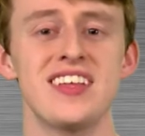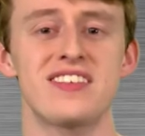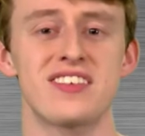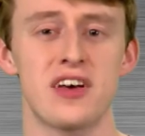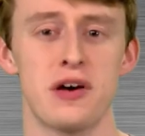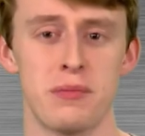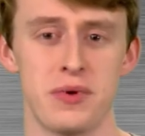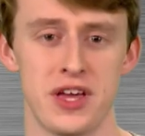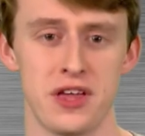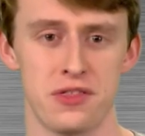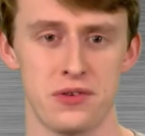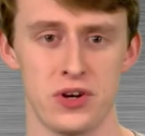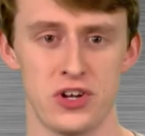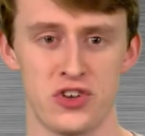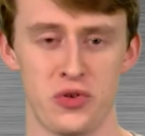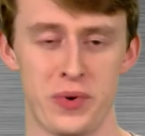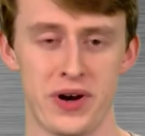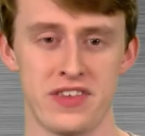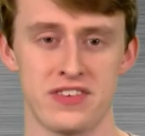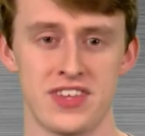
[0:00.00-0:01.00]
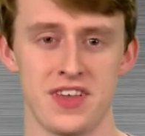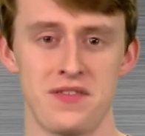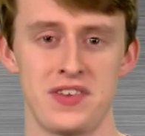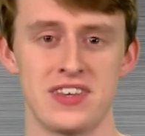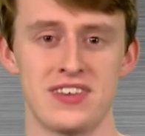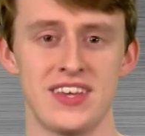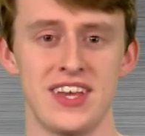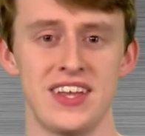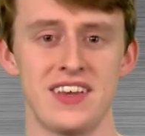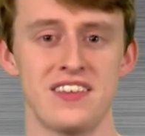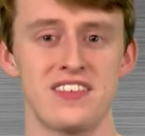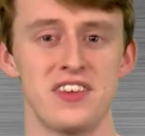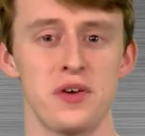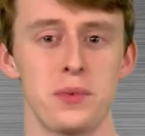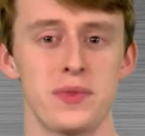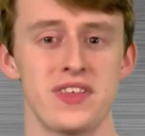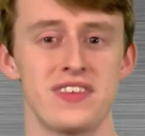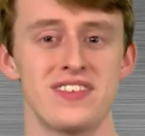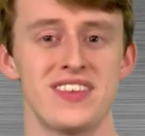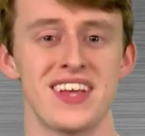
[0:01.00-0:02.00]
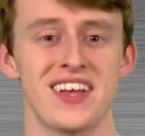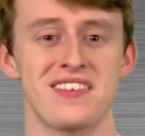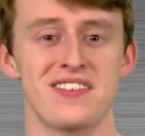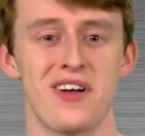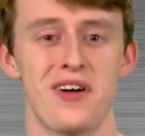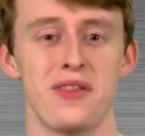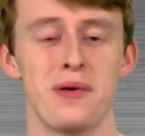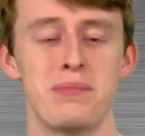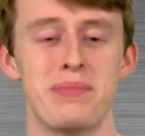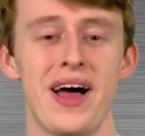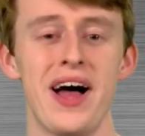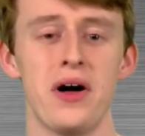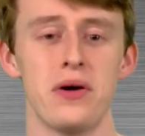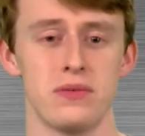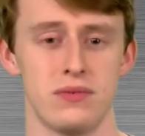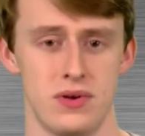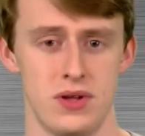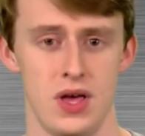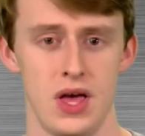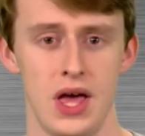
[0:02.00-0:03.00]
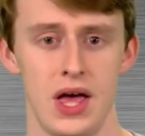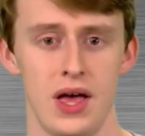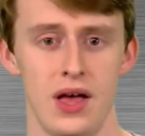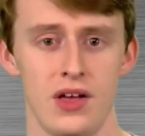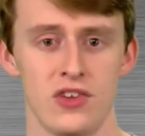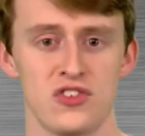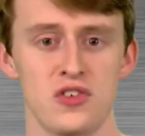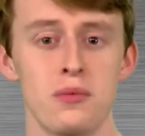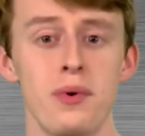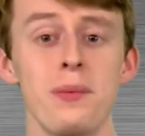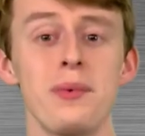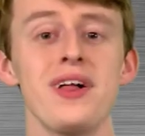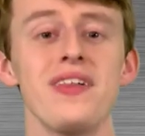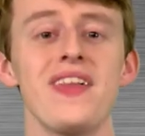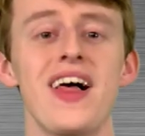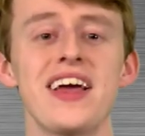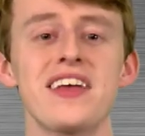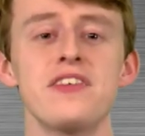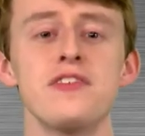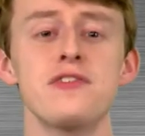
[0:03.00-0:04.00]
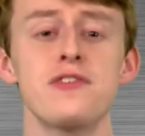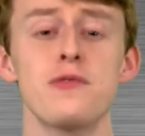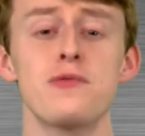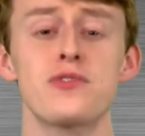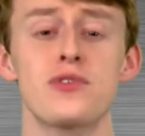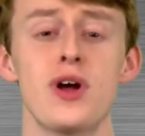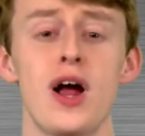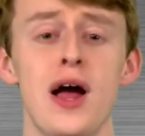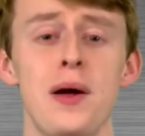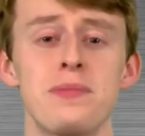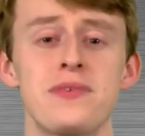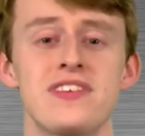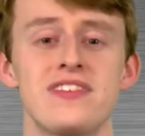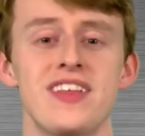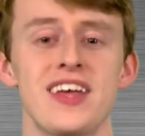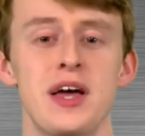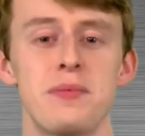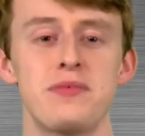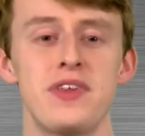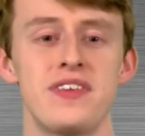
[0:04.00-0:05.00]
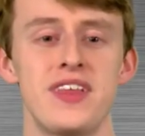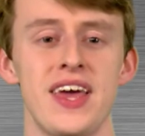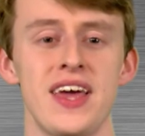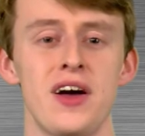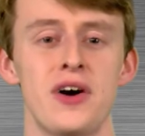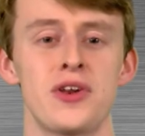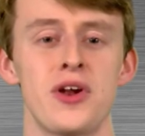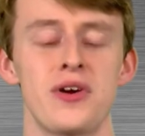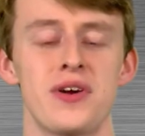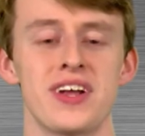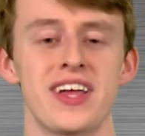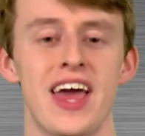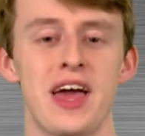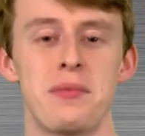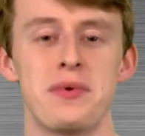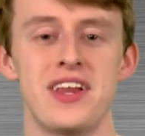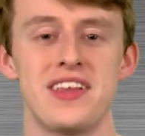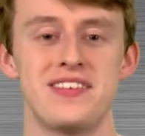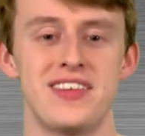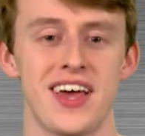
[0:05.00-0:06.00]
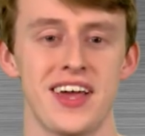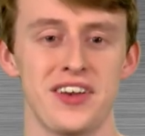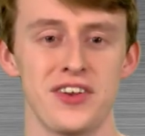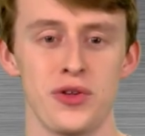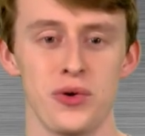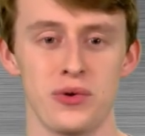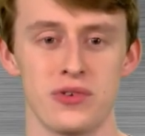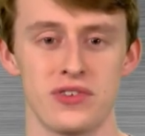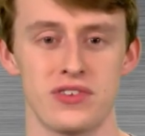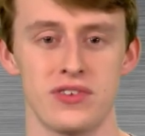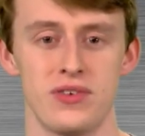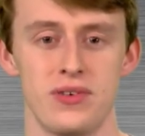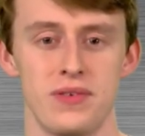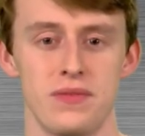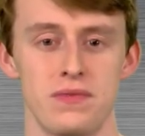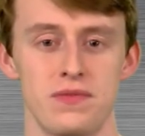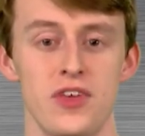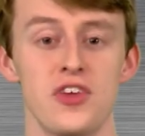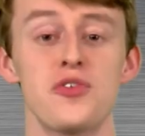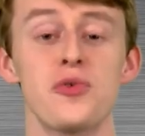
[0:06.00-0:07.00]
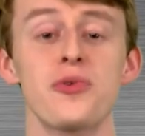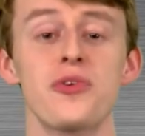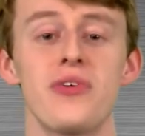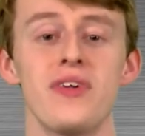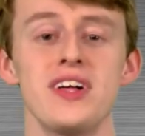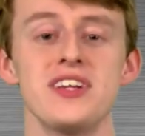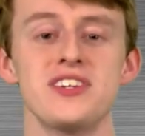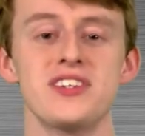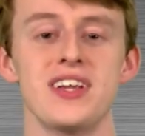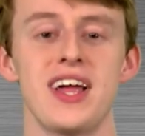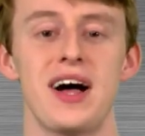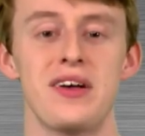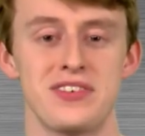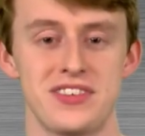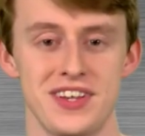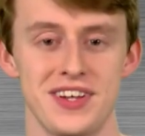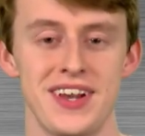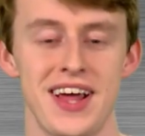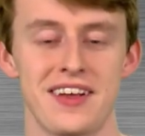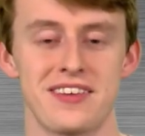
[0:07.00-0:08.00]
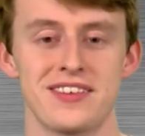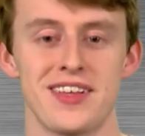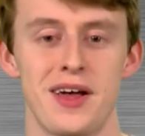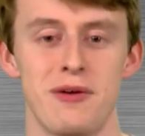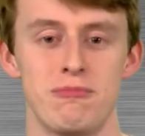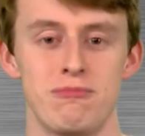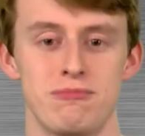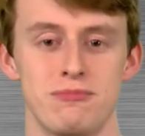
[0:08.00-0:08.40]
come E3 2017 to see what this thing is all about. So remember to like and subscribe to stay up to date on our gaming and tech news. This was Glitch, and I'll see you next time.